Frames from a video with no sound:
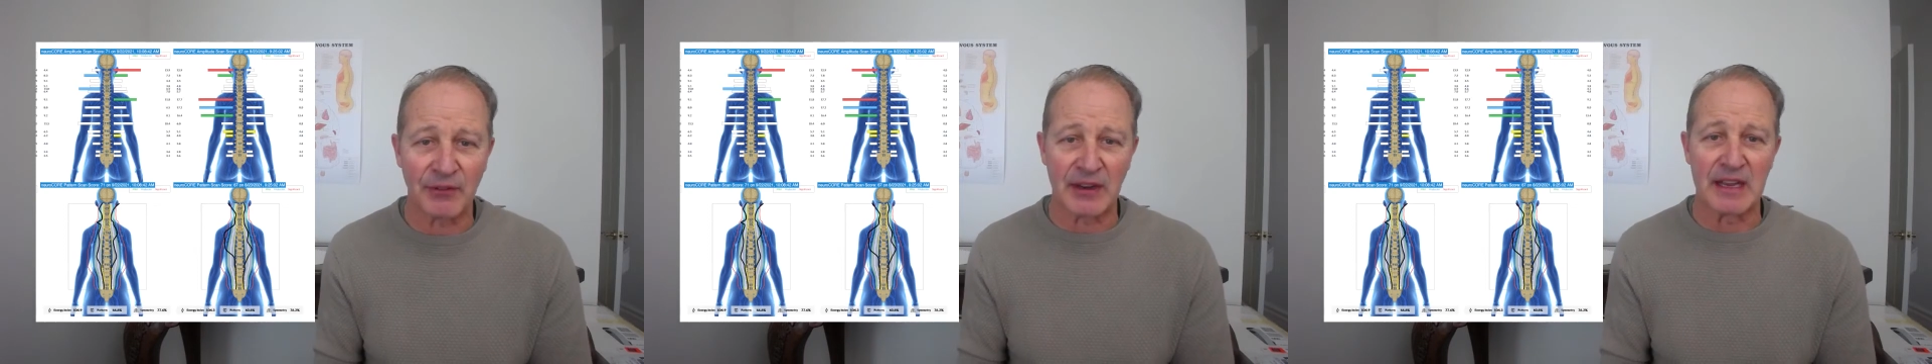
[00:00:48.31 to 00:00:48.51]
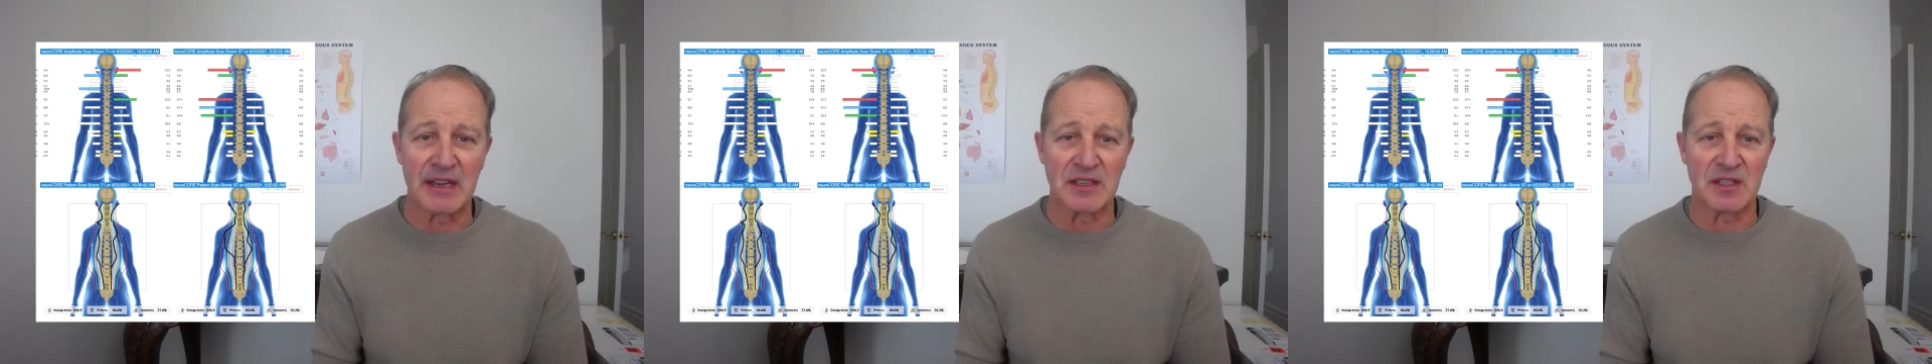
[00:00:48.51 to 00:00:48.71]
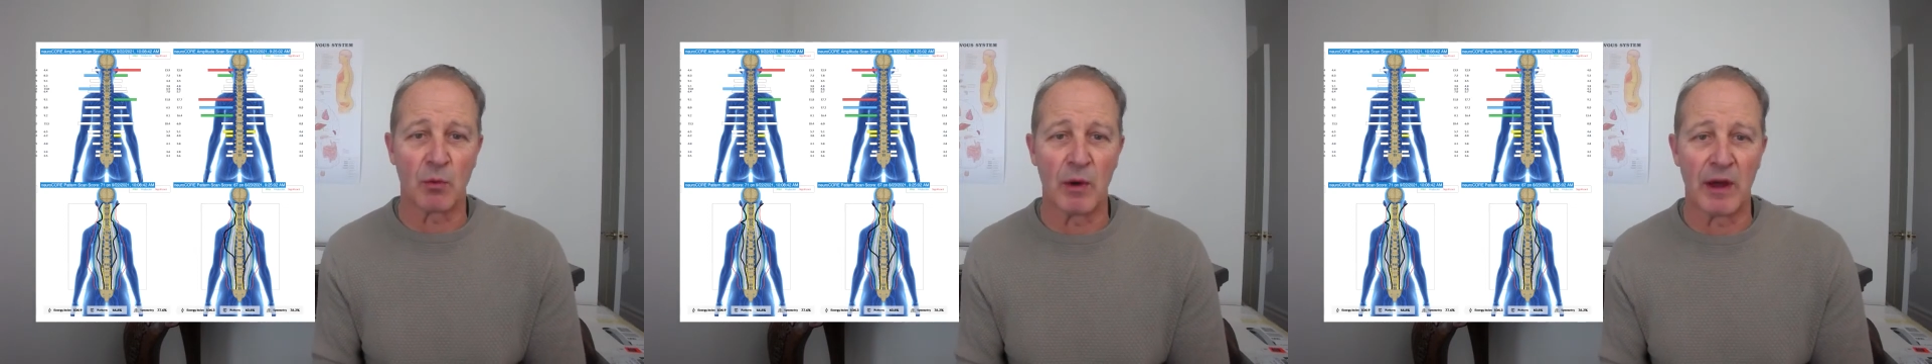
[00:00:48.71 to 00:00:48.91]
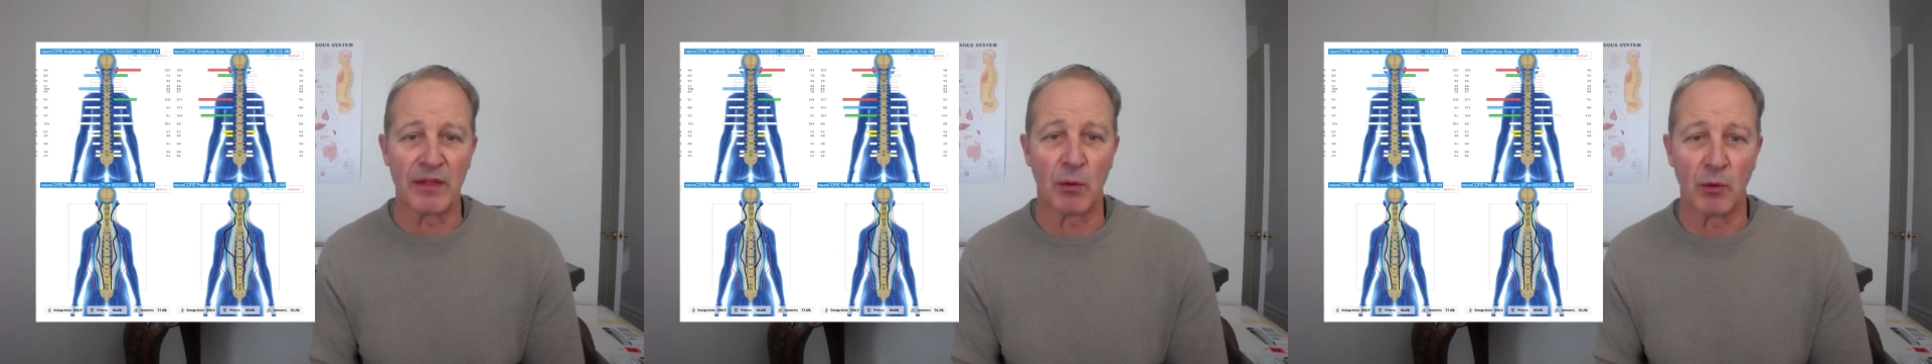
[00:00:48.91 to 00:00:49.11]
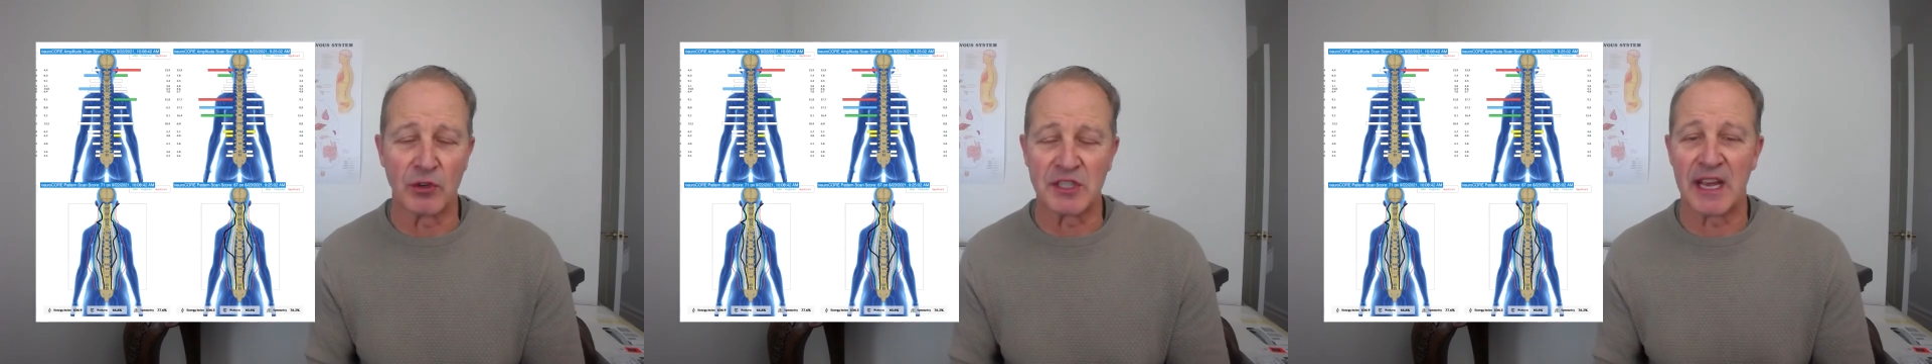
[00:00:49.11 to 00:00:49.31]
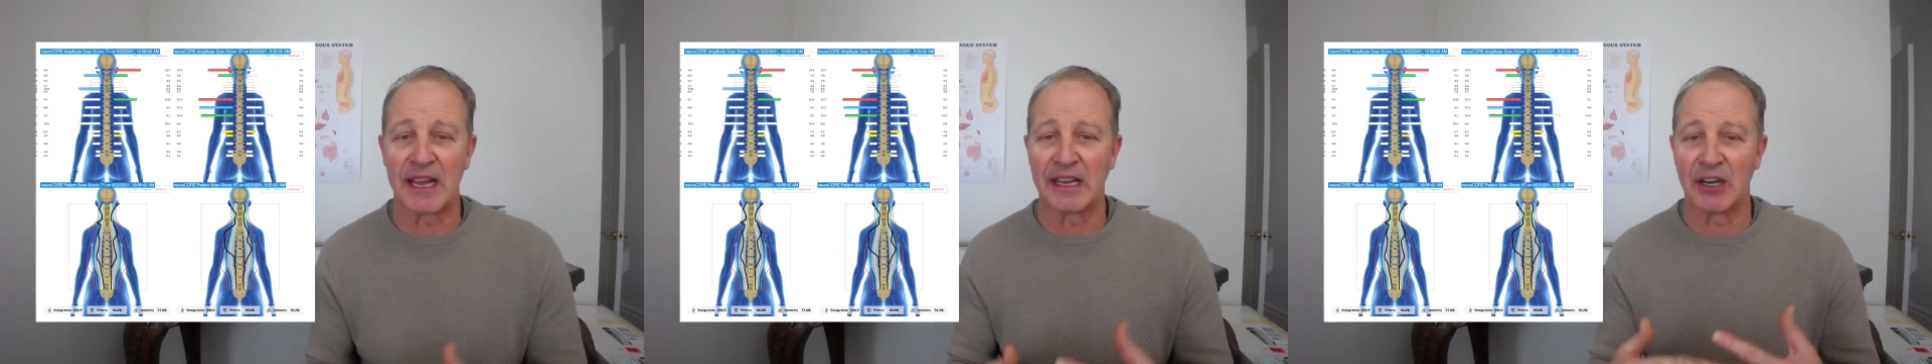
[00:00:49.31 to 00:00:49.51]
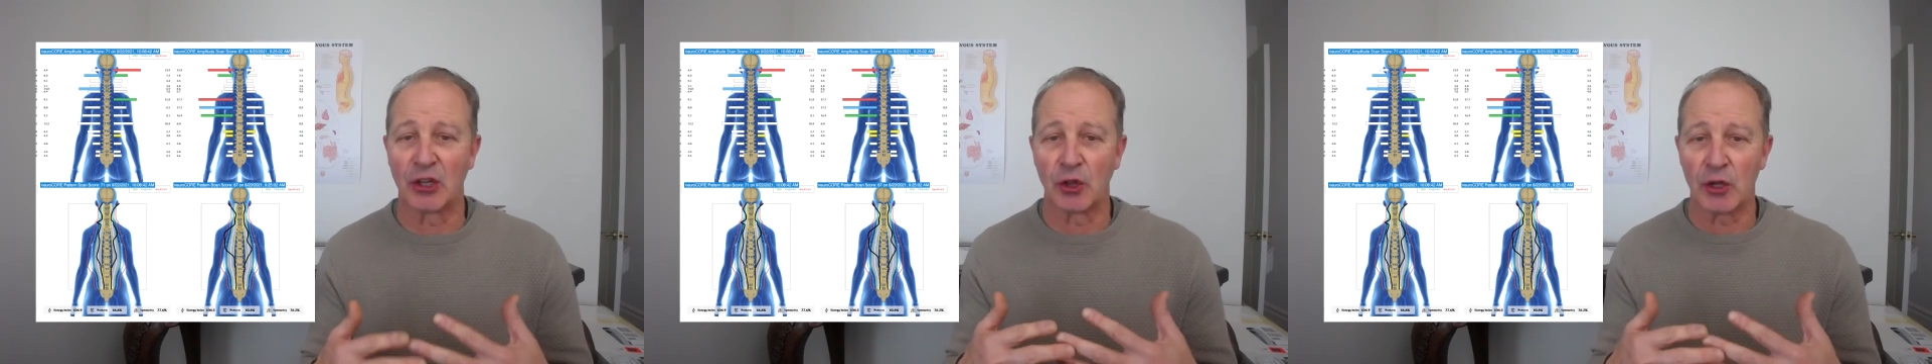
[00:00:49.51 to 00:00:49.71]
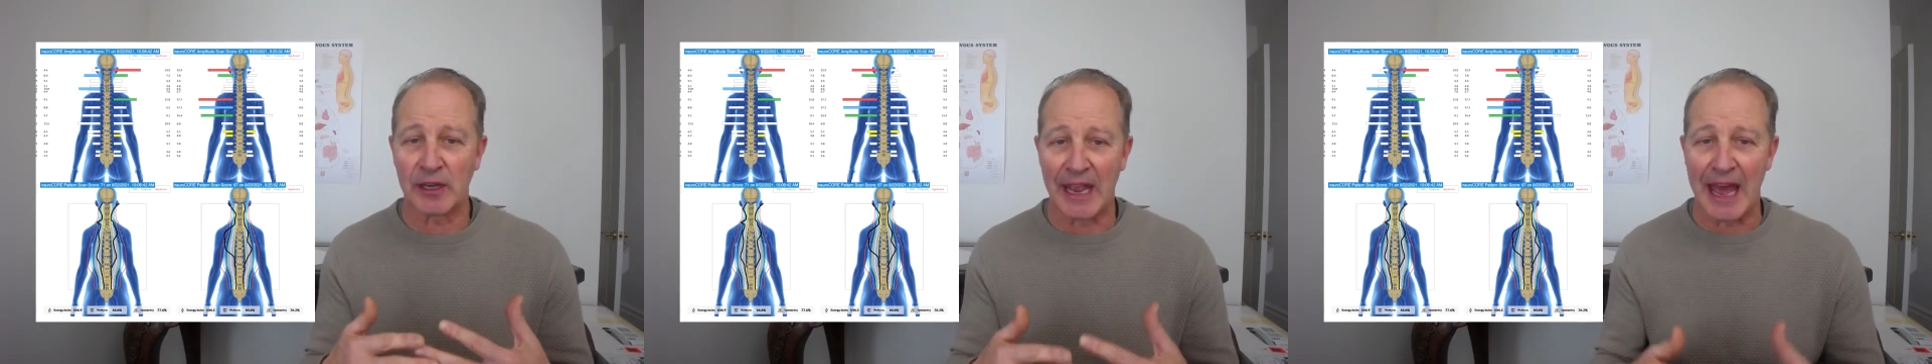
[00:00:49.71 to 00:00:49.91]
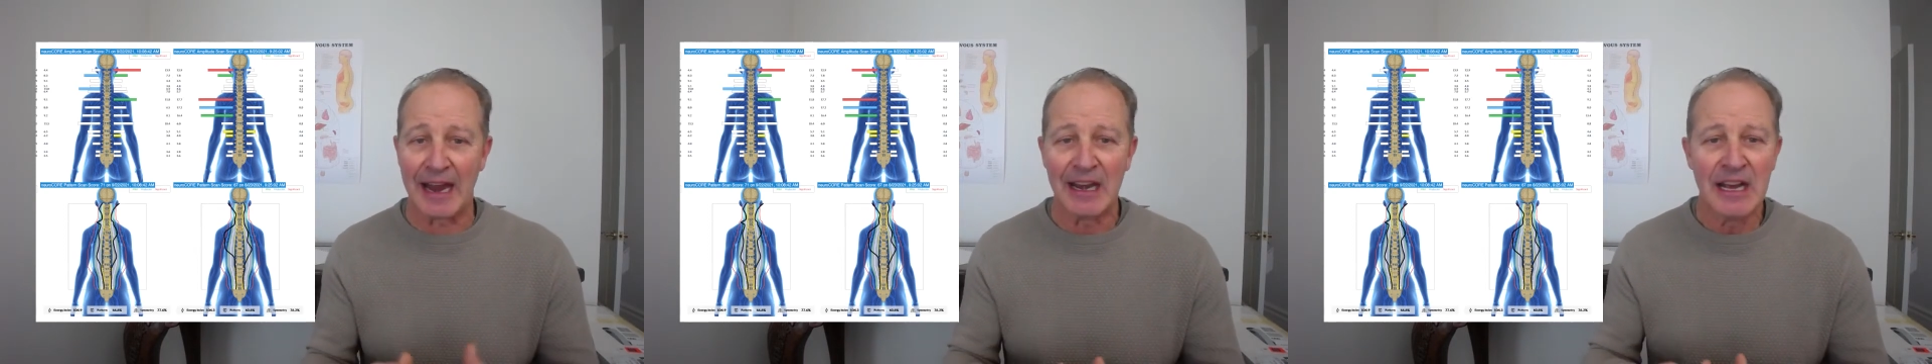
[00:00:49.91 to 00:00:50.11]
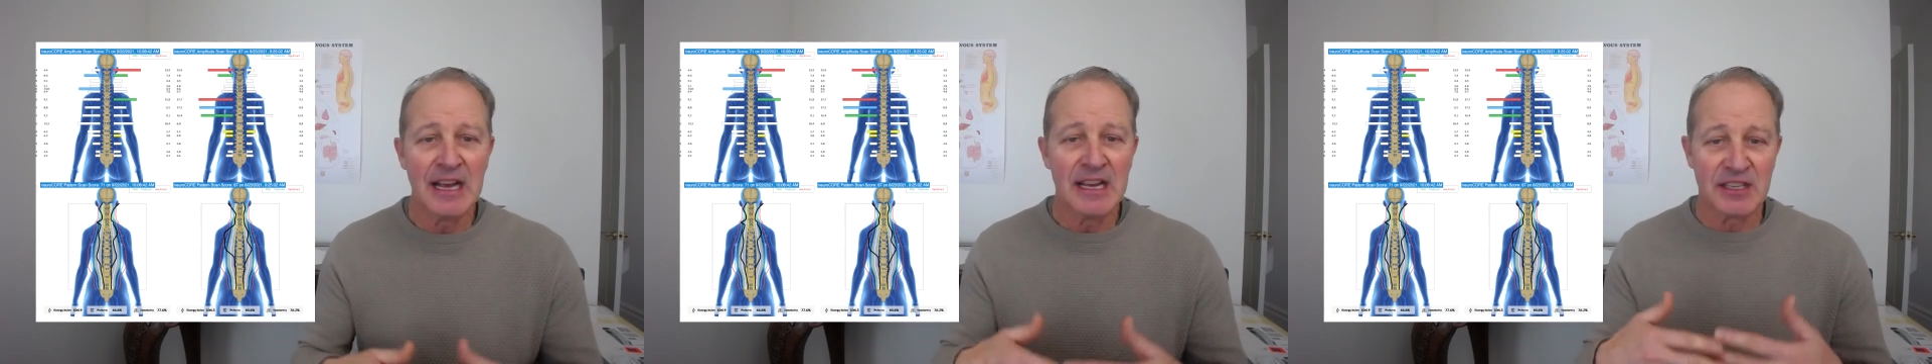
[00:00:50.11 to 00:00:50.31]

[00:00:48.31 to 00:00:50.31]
is the one that we're taking a look at